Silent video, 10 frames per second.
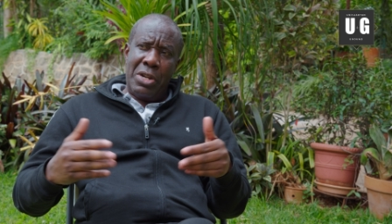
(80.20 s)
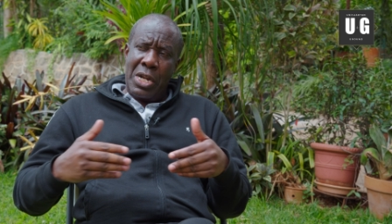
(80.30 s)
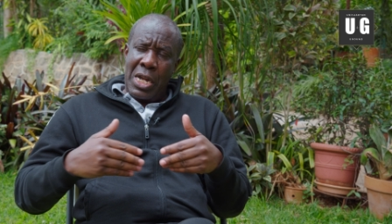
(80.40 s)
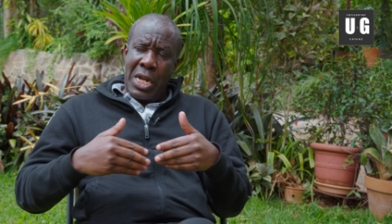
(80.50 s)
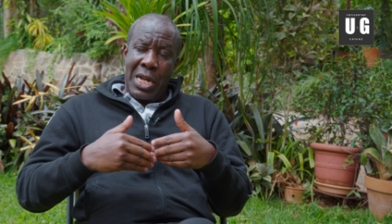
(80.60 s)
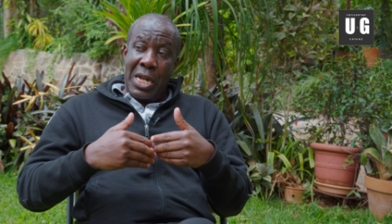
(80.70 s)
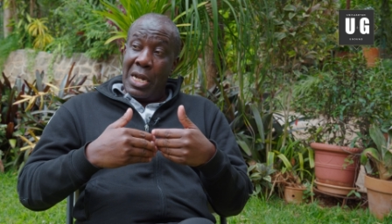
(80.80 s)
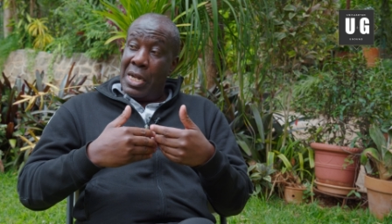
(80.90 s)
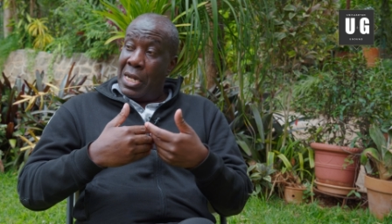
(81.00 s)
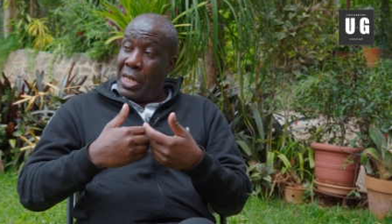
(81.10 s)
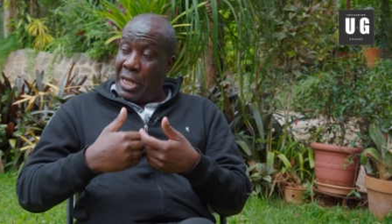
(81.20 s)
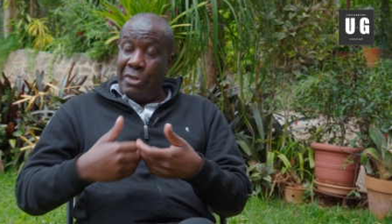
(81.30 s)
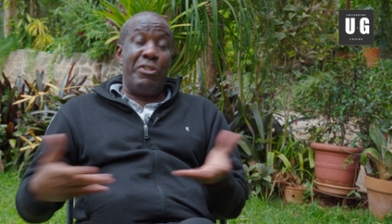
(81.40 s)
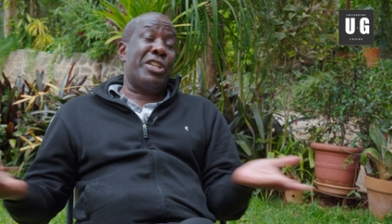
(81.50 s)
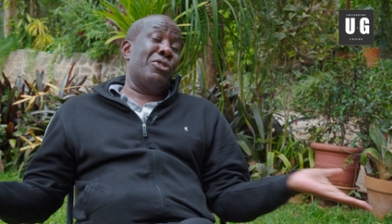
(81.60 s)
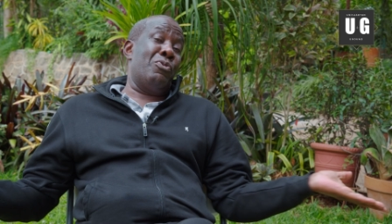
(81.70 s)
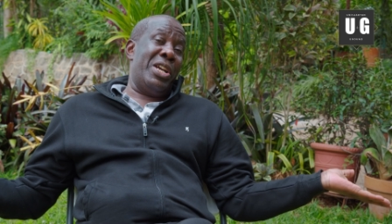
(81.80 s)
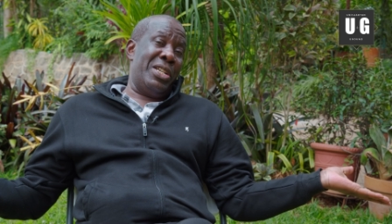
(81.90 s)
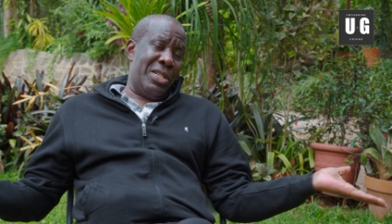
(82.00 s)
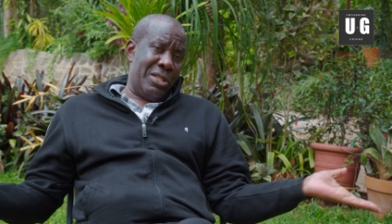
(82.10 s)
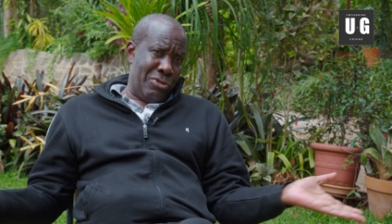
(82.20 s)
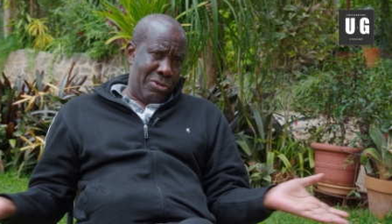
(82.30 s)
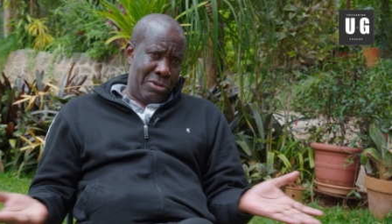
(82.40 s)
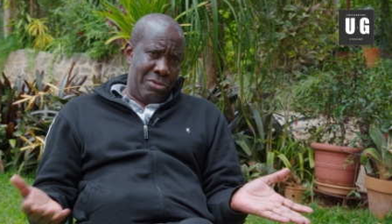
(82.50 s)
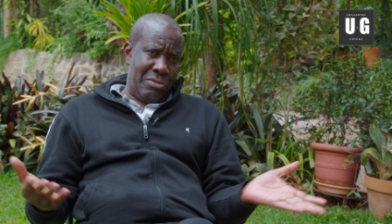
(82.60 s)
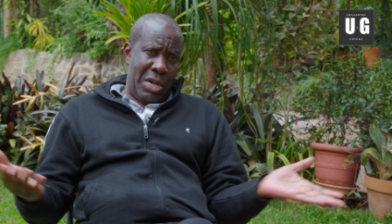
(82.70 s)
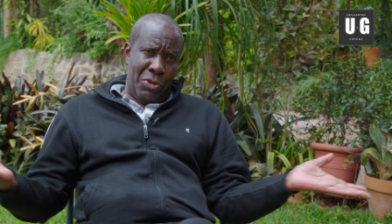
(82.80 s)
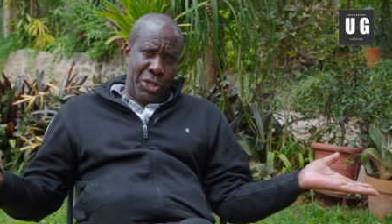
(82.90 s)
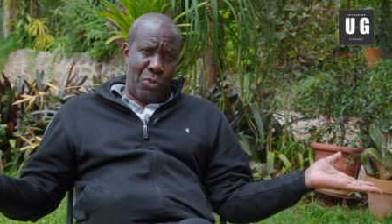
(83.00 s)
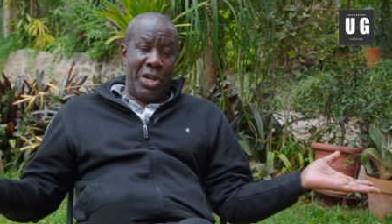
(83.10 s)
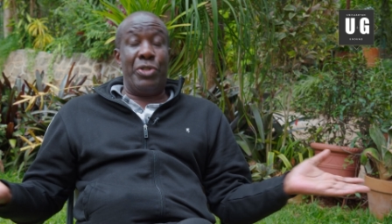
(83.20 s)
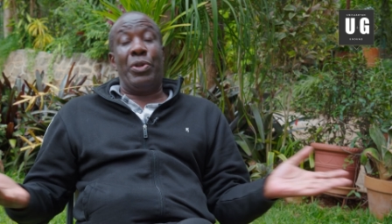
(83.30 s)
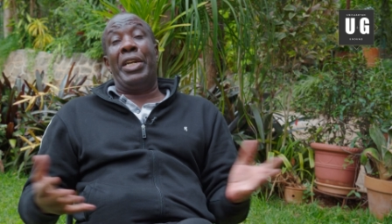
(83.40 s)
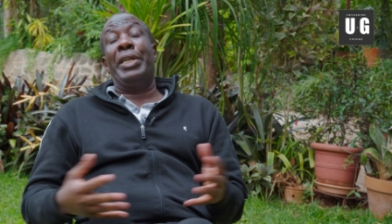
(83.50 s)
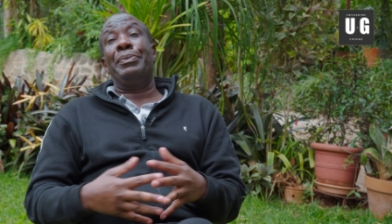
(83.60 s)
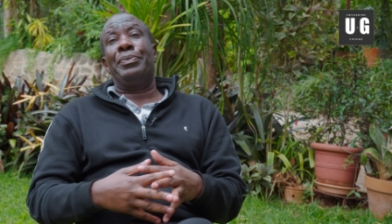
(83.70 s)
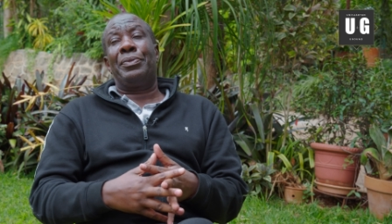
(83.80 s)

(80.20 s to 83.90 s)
the infection went. So I was quite okay.